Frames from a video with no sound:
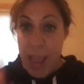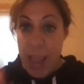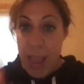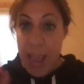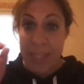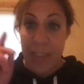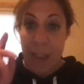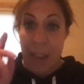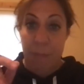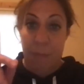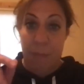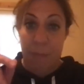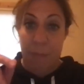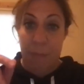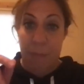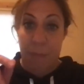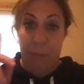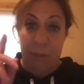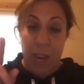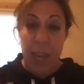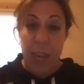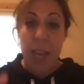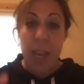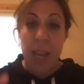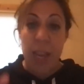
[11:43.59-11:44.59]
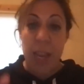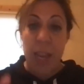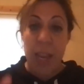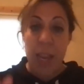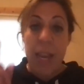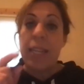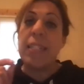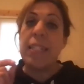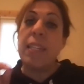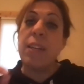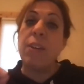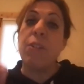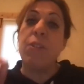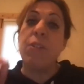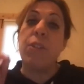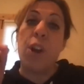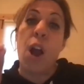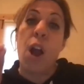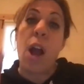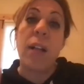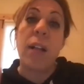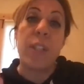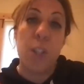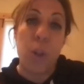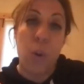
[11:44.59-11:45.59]
And step three, consider
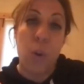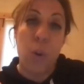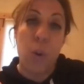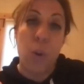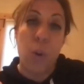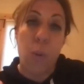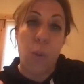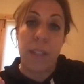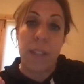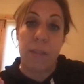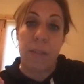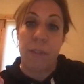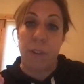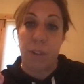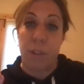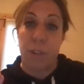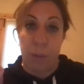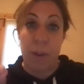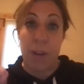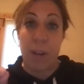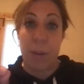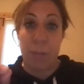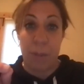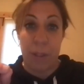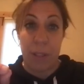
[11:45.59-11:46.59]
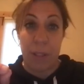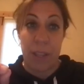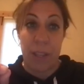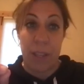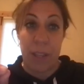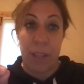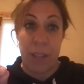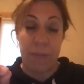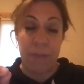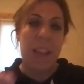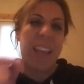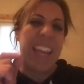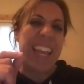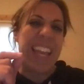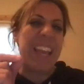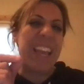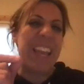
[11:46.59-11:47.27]
the consequences of your limiting belief